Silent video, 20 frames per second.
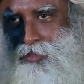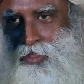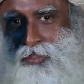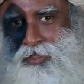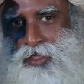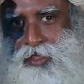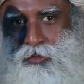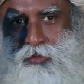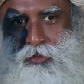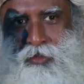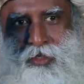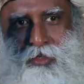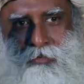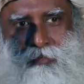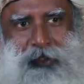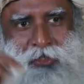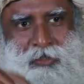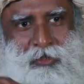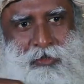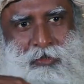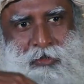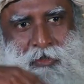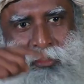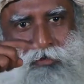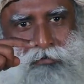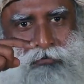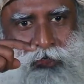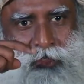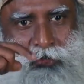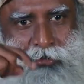Isha Yoga means to
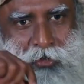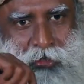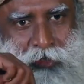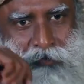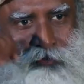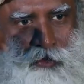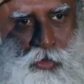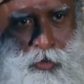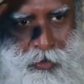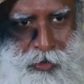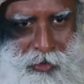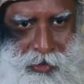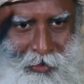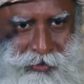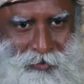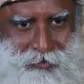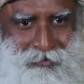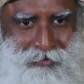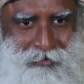live and to live totally.